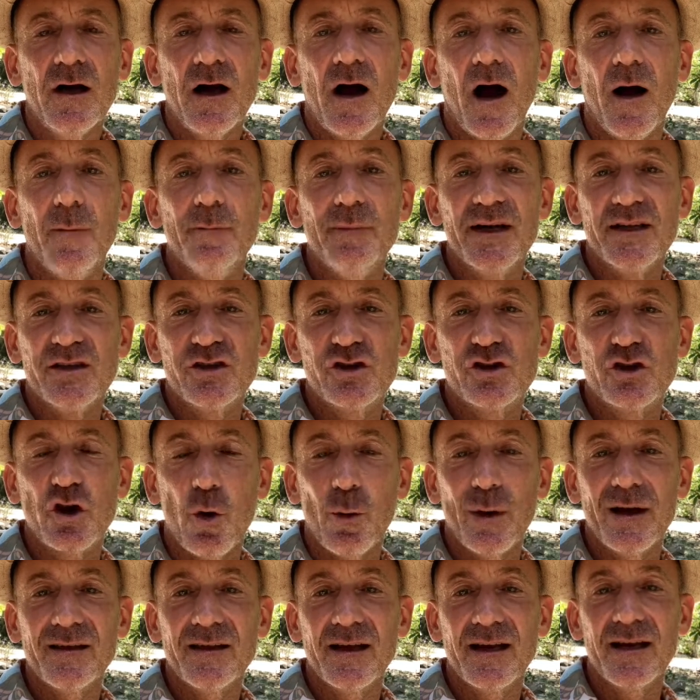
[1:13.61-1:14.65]
um, it's
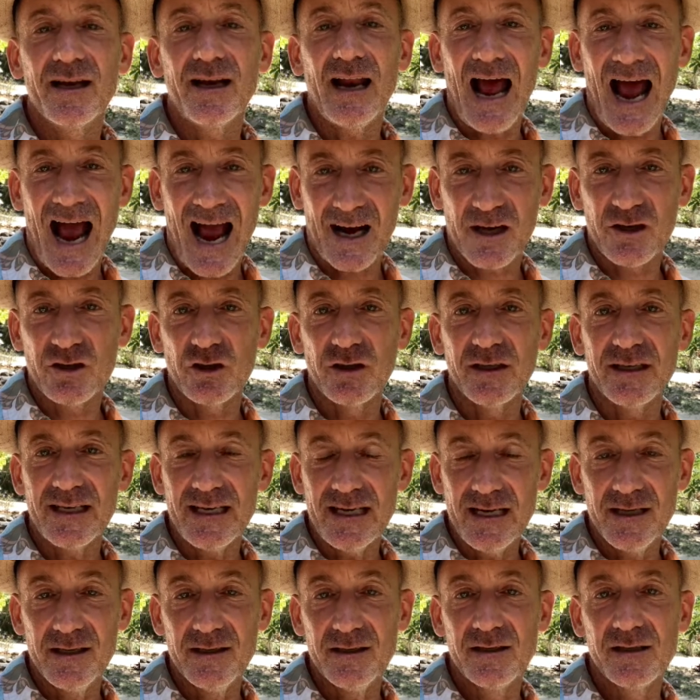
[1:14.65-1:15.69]
showing that it actually
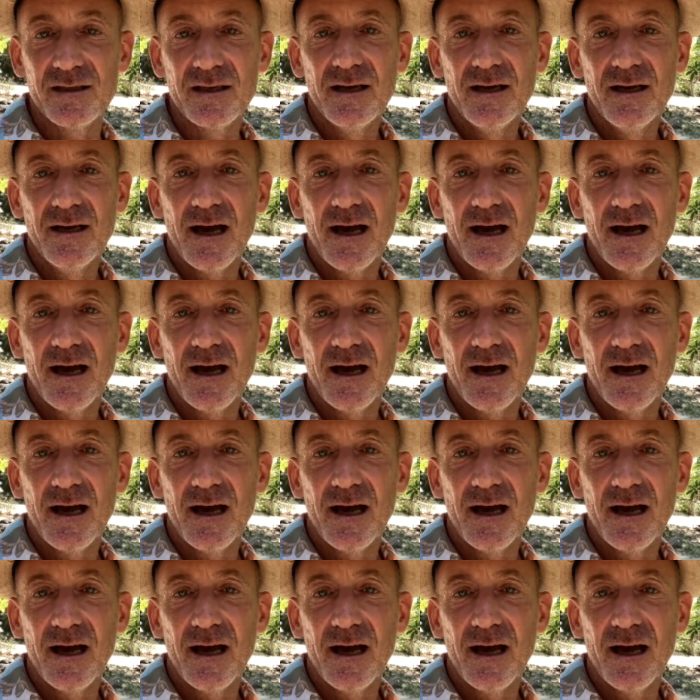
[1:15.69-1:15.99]
is